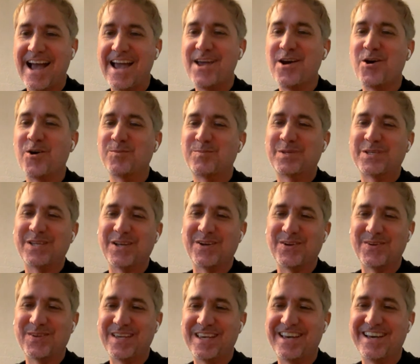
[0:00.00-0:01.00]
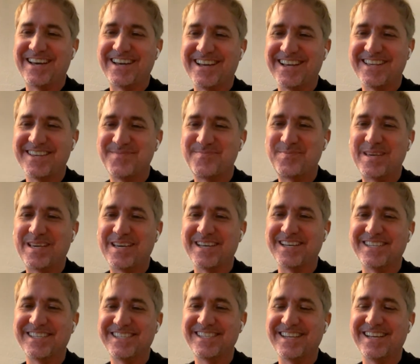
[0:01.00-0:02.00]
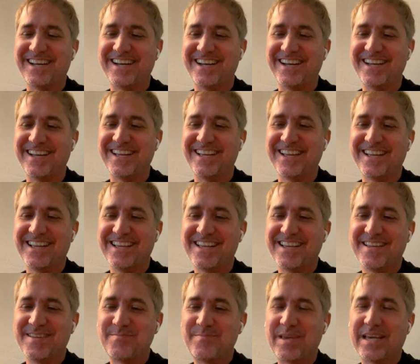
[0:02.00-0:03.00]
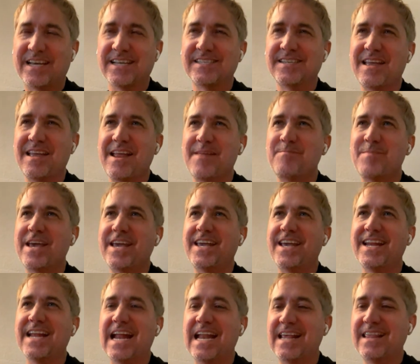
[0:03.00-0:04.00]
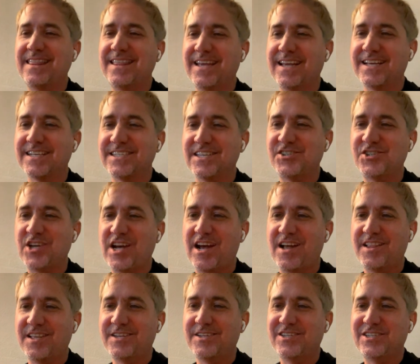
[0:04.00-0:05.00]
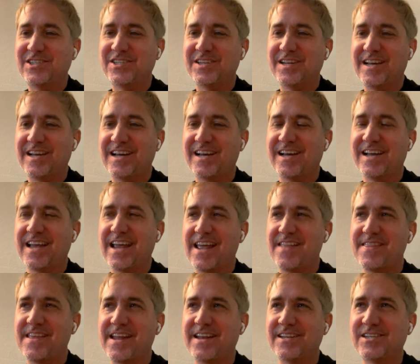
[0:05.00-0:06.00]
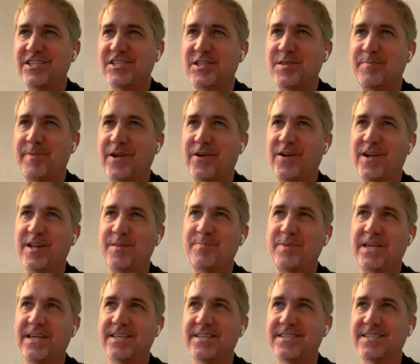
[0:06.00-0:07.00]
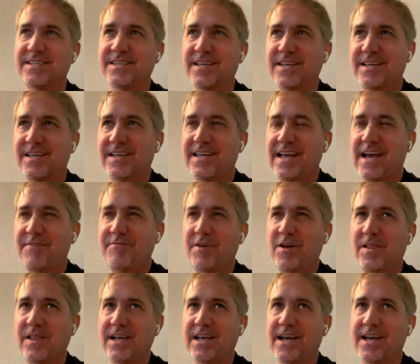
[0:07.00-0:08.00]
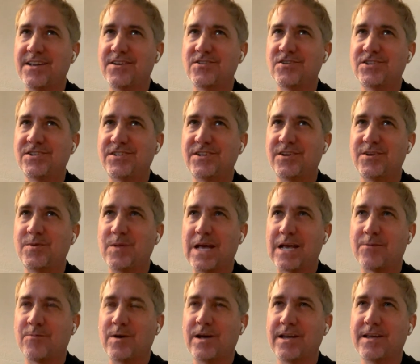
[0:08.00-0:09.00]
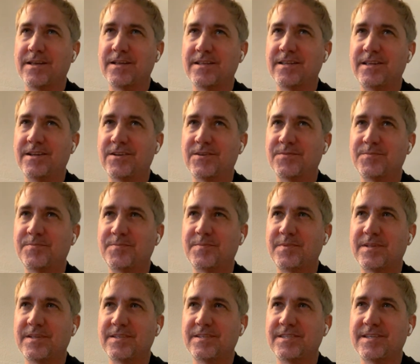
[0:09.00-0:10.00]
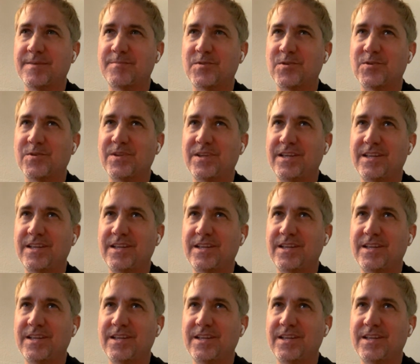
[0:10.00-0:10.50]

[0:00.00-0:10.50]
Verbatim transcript: I hope so. Yeah, because uh, because making anything is a challenge, uh, and then just the period piece. I felt like I understood like why you know some